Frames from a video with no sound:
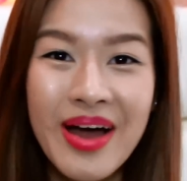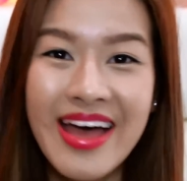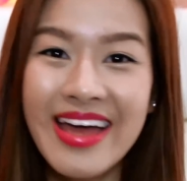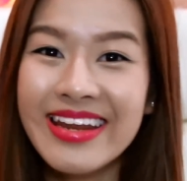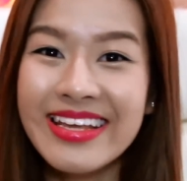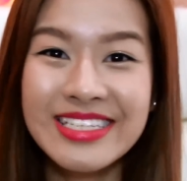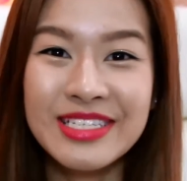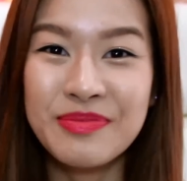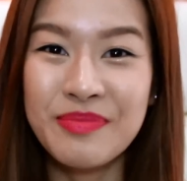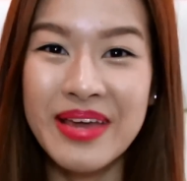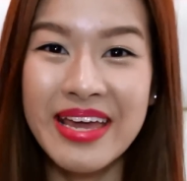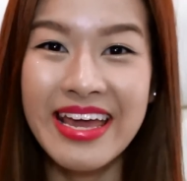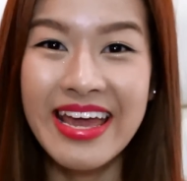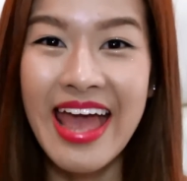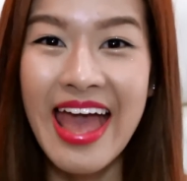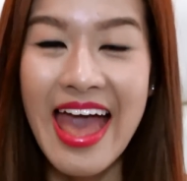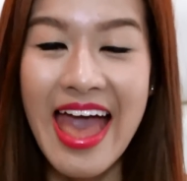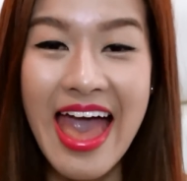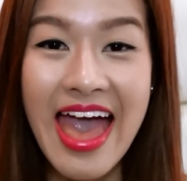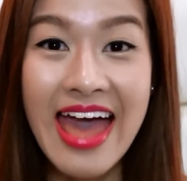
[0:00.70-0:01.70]
everyone, it's
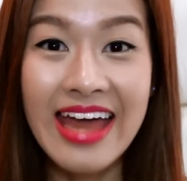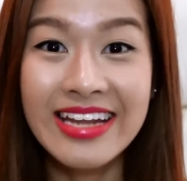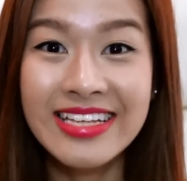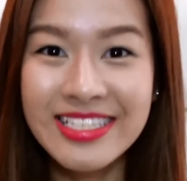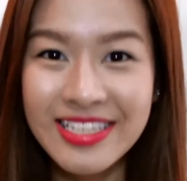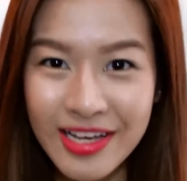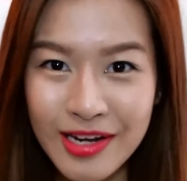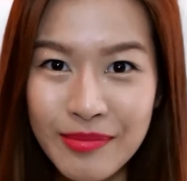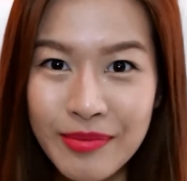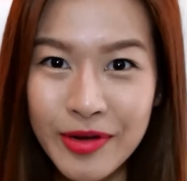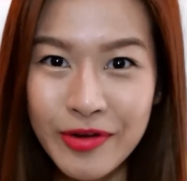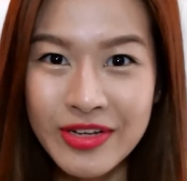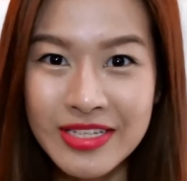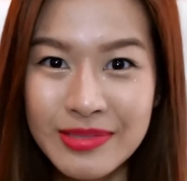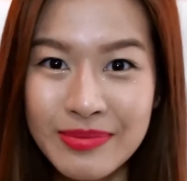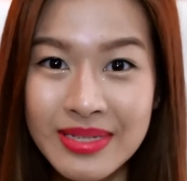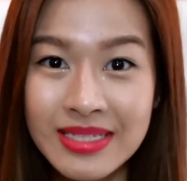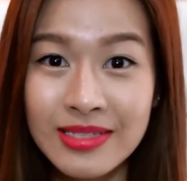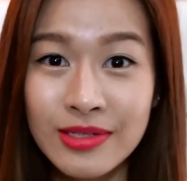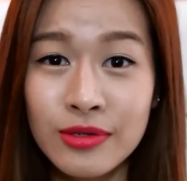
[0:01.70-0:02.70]
me, and it's gonna be
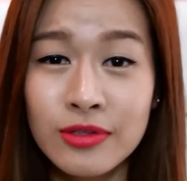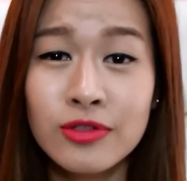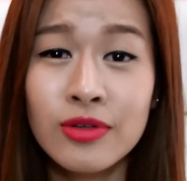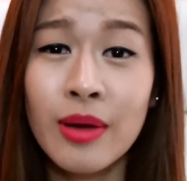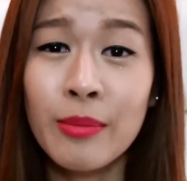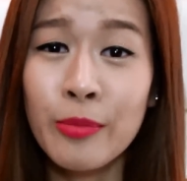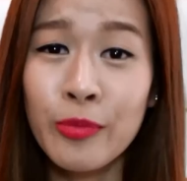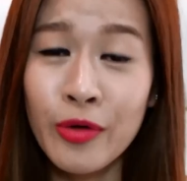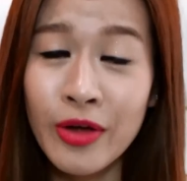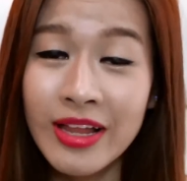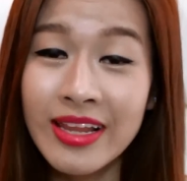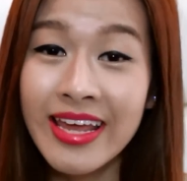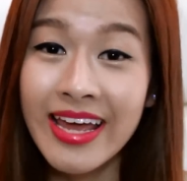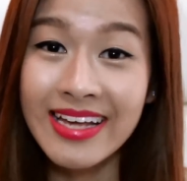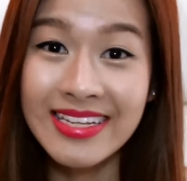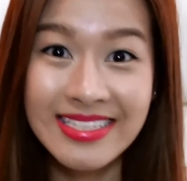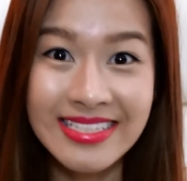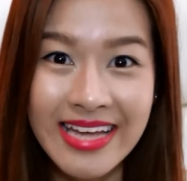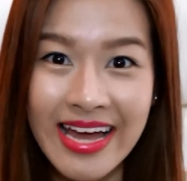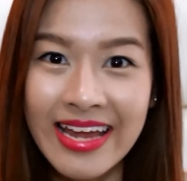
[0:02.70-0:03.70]
Christmas soon, so I'm really
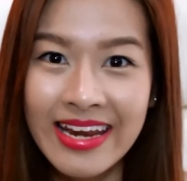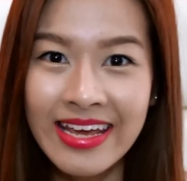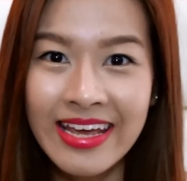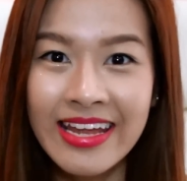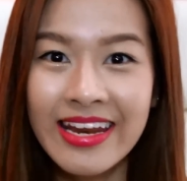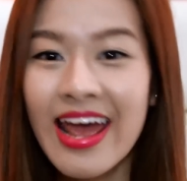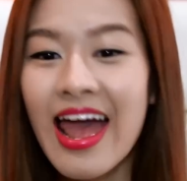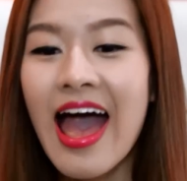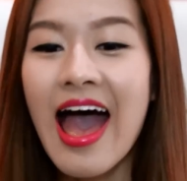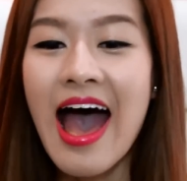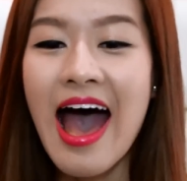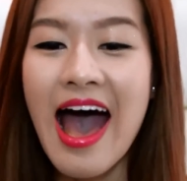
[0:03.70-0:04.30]
excited.